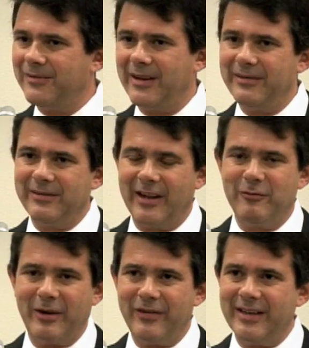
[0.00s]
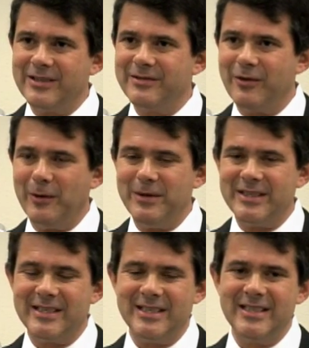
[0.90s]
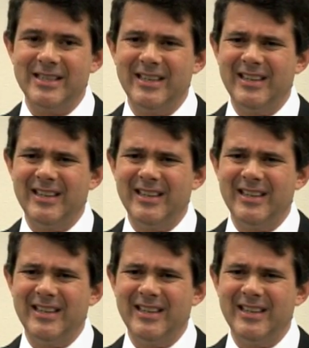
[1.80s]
a lot of my friends run businesses.